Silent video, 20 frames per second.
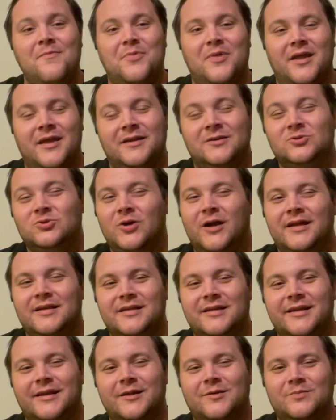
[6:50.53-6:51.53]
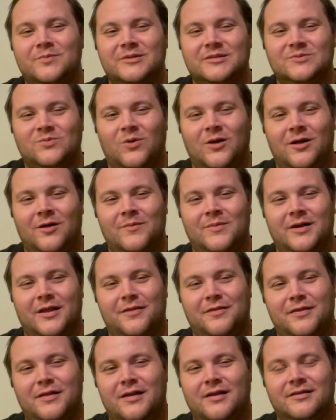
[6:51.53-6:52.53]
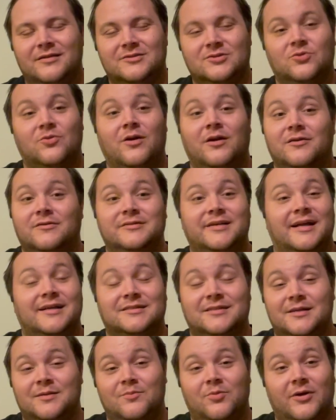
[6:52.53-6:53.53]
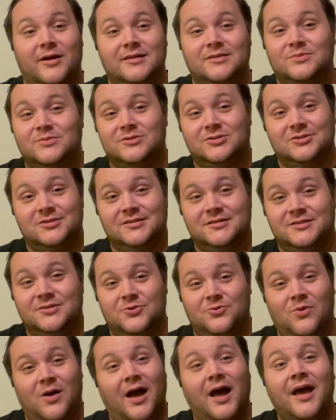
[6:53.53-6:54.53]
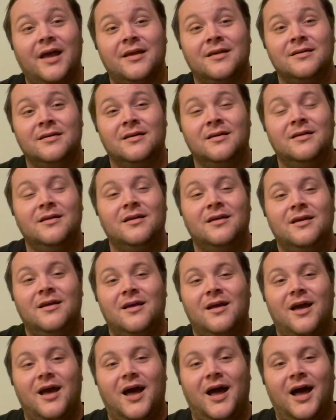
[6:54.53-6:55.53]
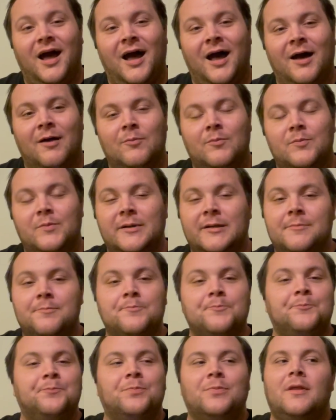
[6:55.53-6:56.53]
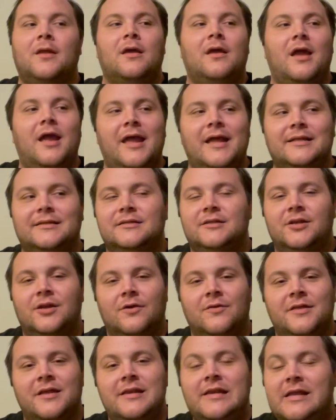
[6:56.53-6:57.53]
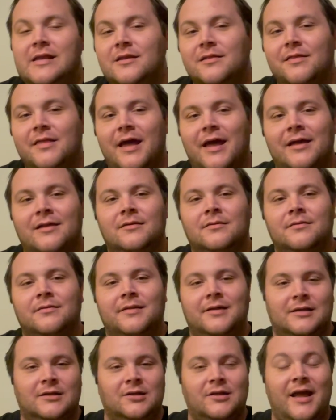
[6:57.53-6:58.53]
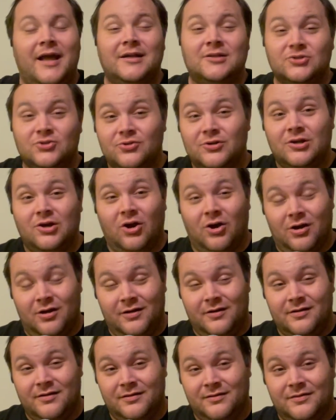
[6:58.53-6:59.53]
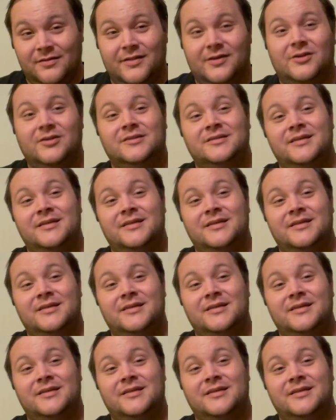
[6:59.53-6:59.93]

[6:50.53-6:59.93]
had tried to get him as well, but I think Toronto's asking price was just too high. But it, you know, they needed that extra guard that could